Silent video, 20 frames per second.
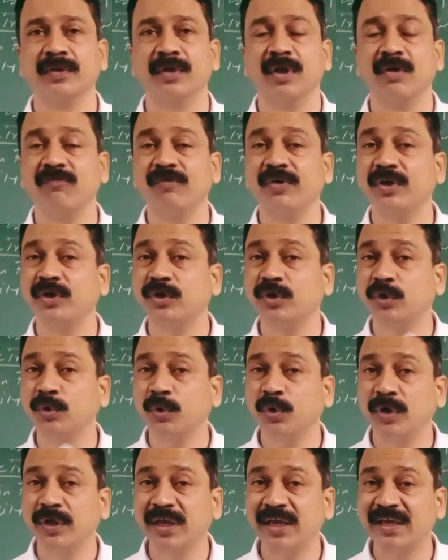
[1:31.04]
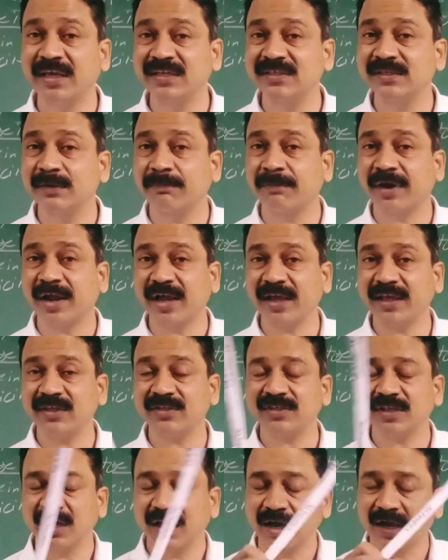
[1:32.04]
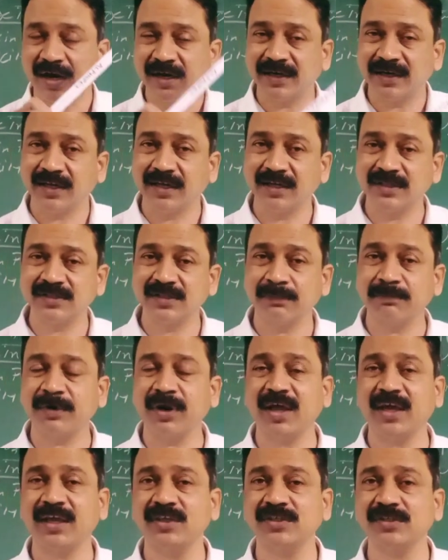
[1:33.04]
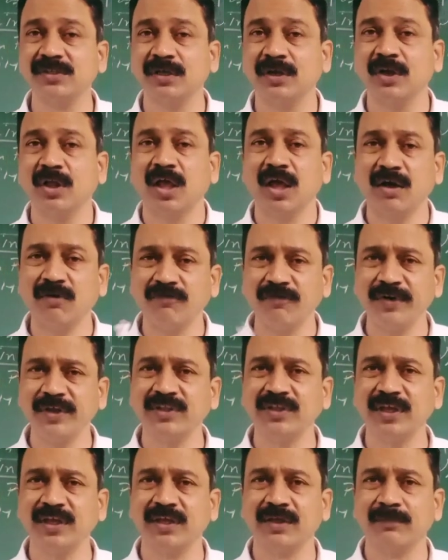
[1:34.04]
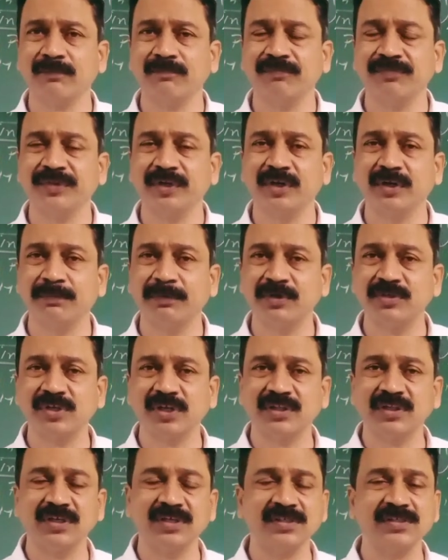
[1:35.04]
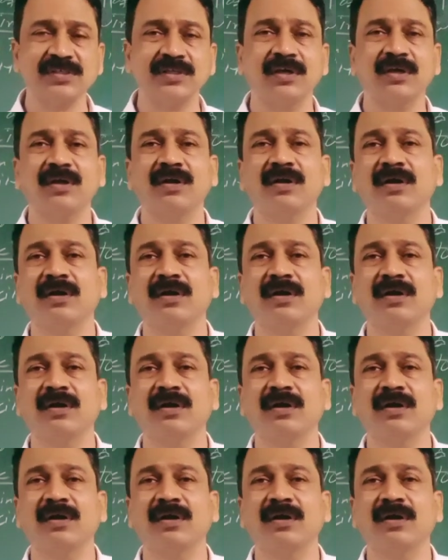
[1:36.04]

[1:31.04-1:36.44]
whether to increase the price or decrease the price. Everything depends on this